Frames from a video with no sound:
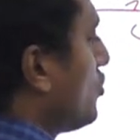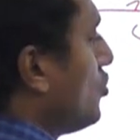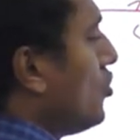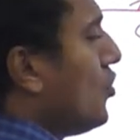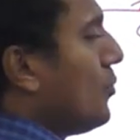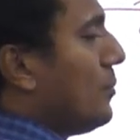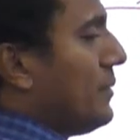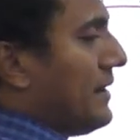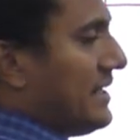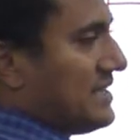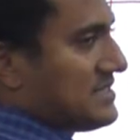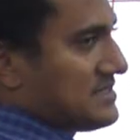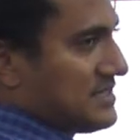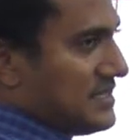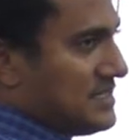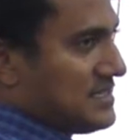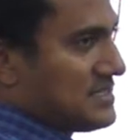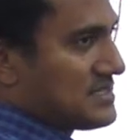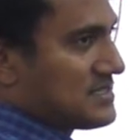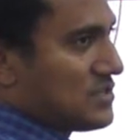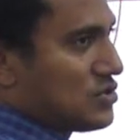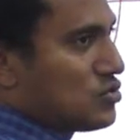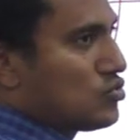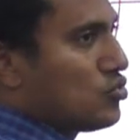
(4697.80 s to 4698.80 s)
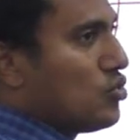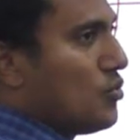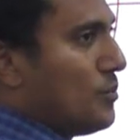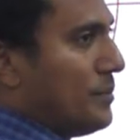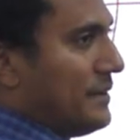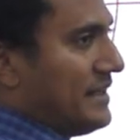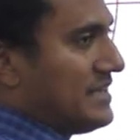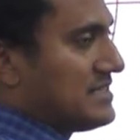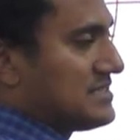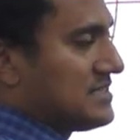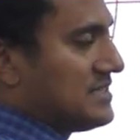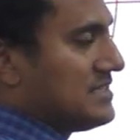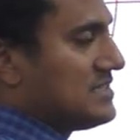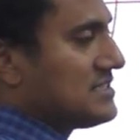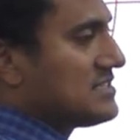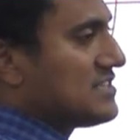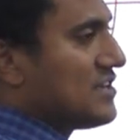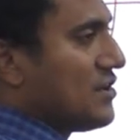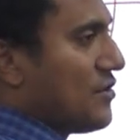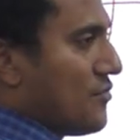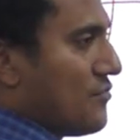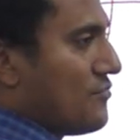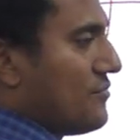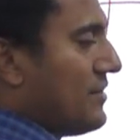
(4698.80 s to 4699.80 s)
two places
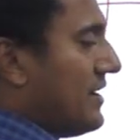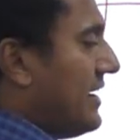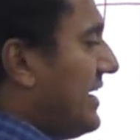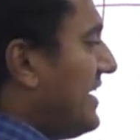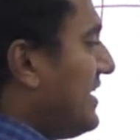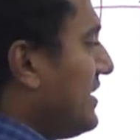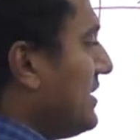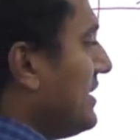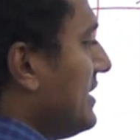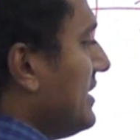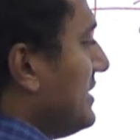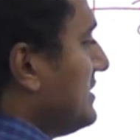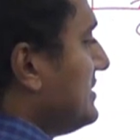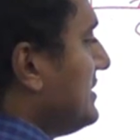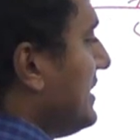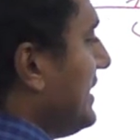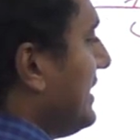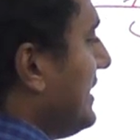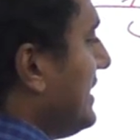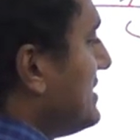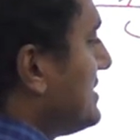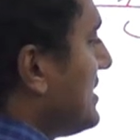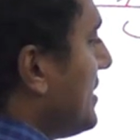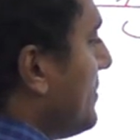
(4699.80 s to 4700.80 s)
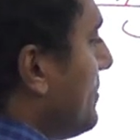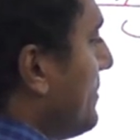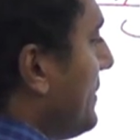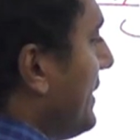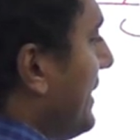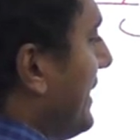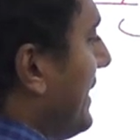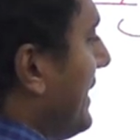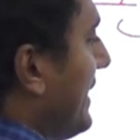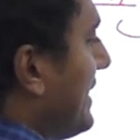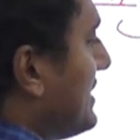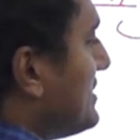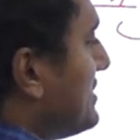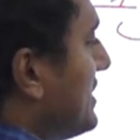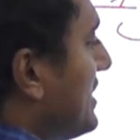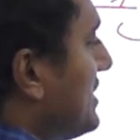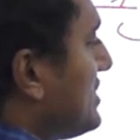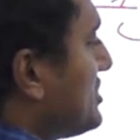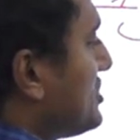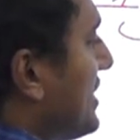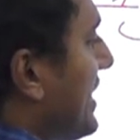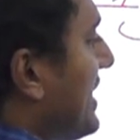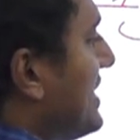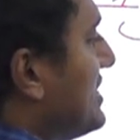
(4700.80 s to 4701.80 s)
where there is a major
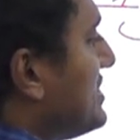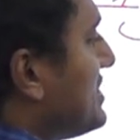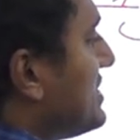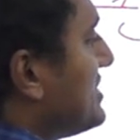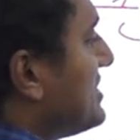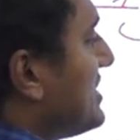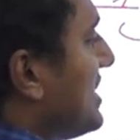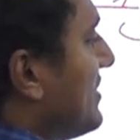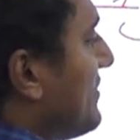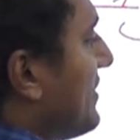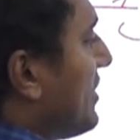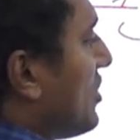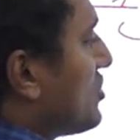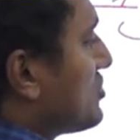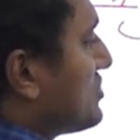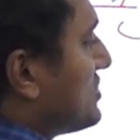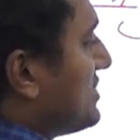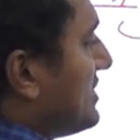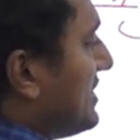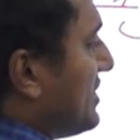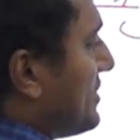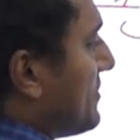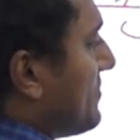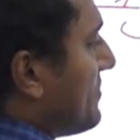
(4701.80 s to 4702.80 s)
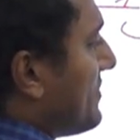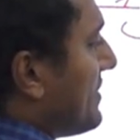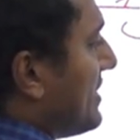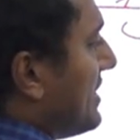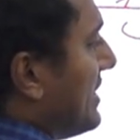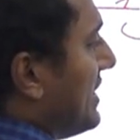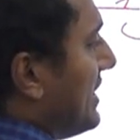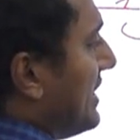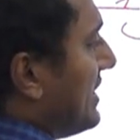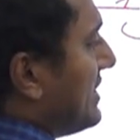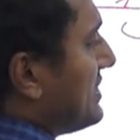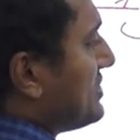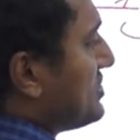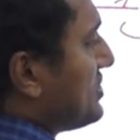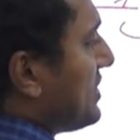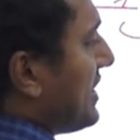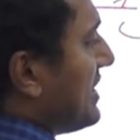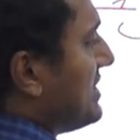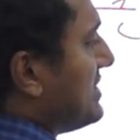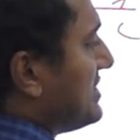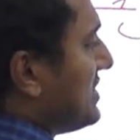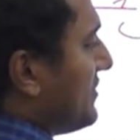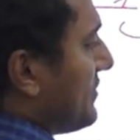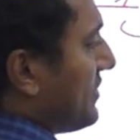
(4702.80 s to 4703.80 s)
change in the velocity.
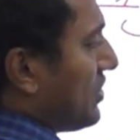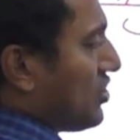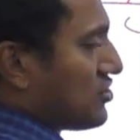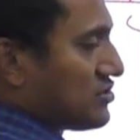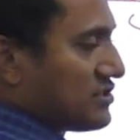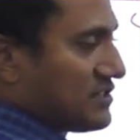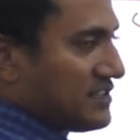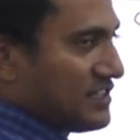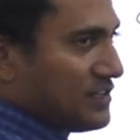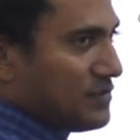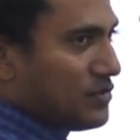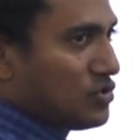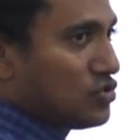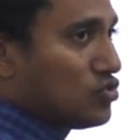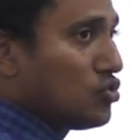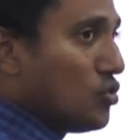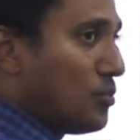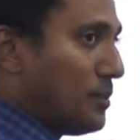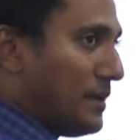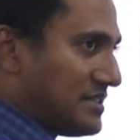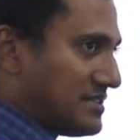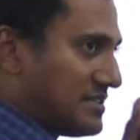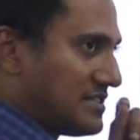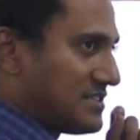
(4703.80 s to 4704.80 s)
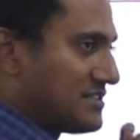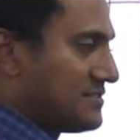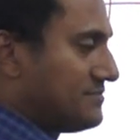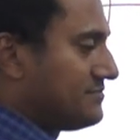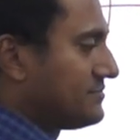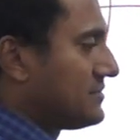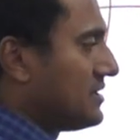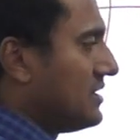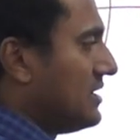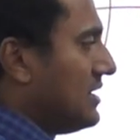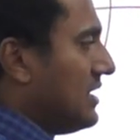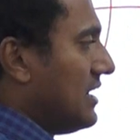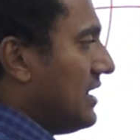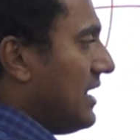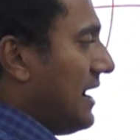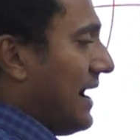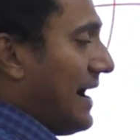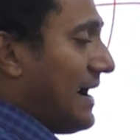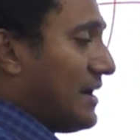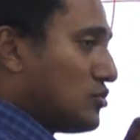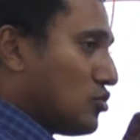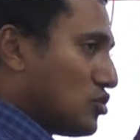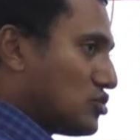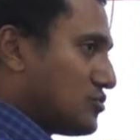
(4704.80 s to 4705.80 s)
Change in the velocity. 2 places.
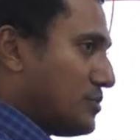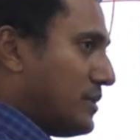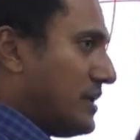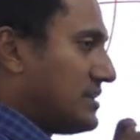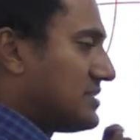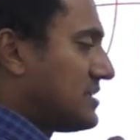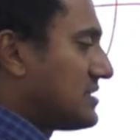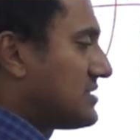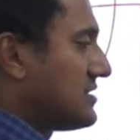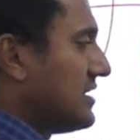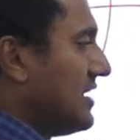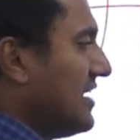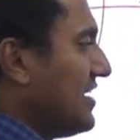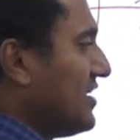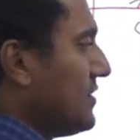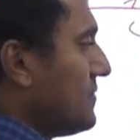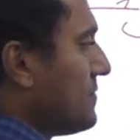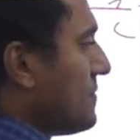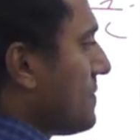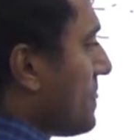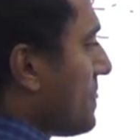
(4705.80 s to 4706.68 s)
And those places are,